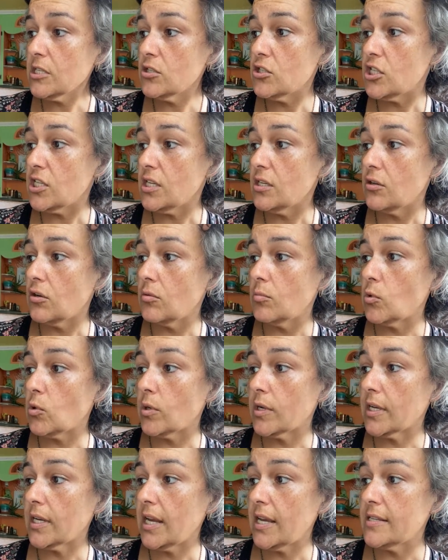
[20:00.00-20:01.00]
Genome
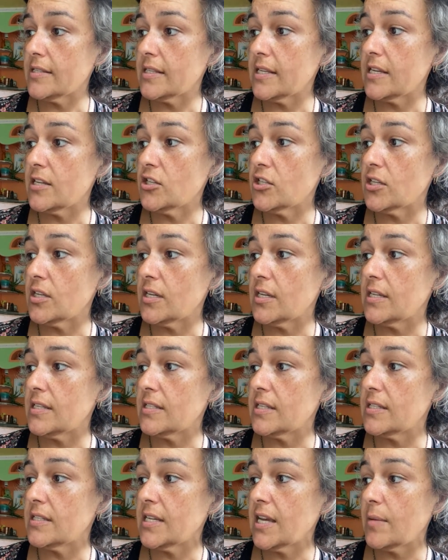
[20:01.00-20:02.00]
Organization is
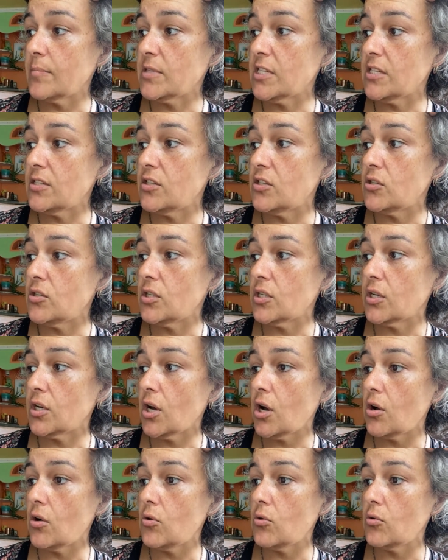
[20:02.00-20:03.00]
attempted to
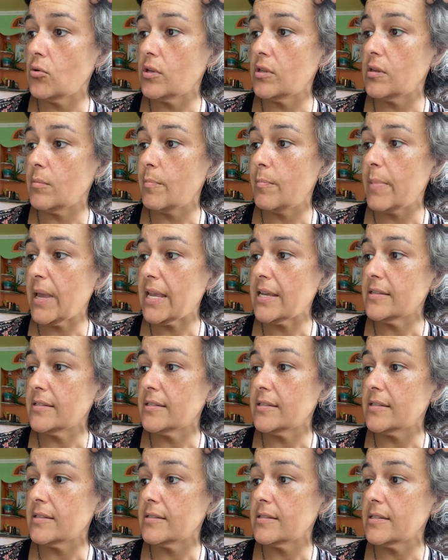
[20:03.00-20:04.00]
decode the base
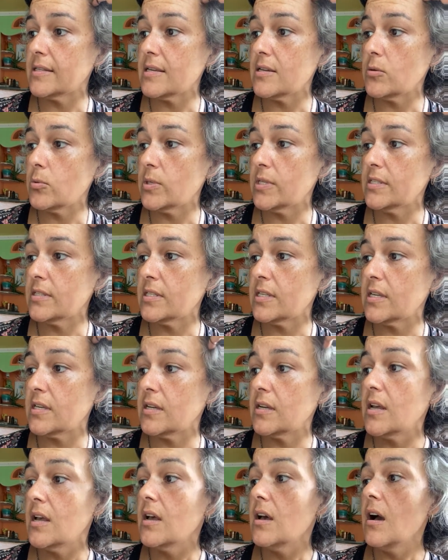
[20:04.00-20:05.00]
sequencing
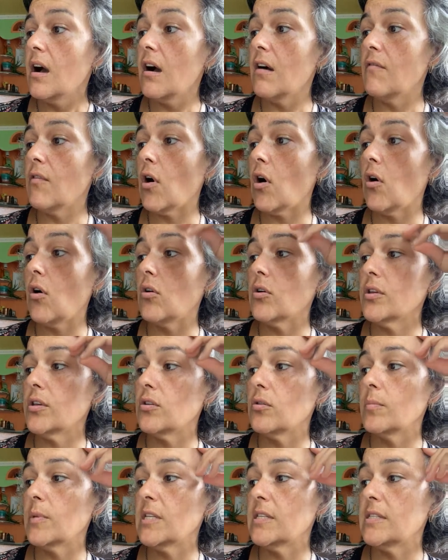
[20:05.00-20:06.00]
of all
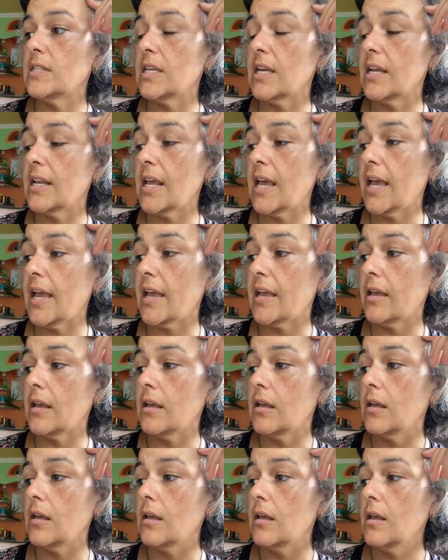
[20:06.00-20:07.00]
human DNA.
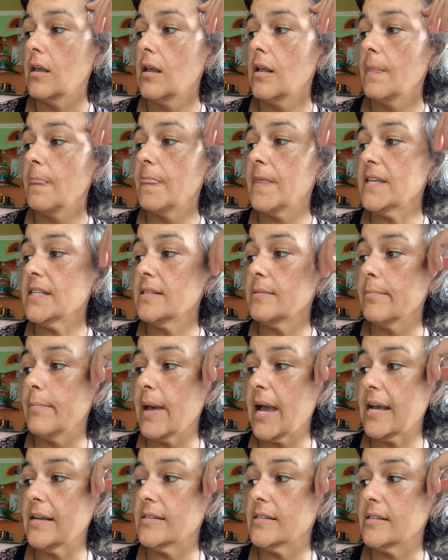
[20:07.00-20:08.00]
This
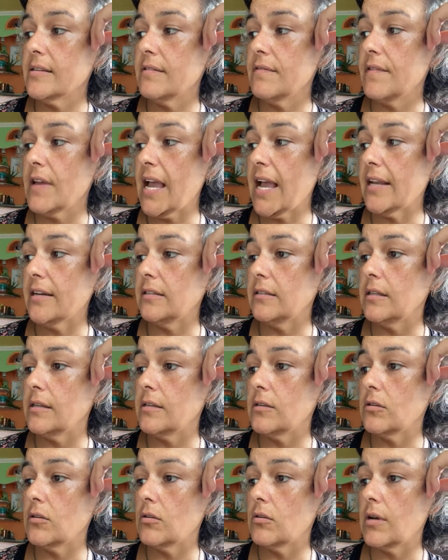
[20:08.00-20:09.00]
massive
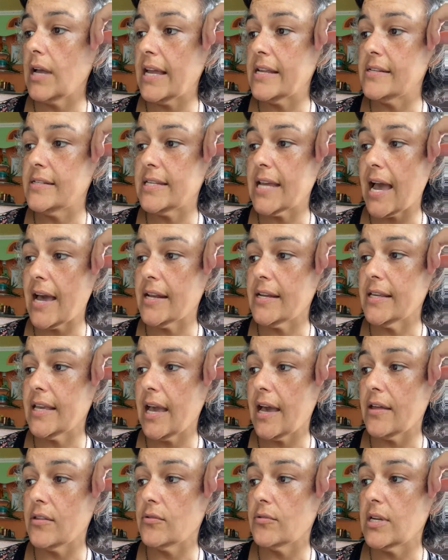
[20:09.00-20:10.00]
analytical and data
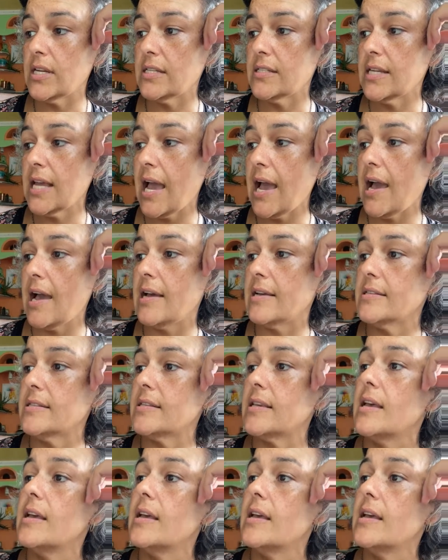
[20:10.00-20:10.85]
gathering task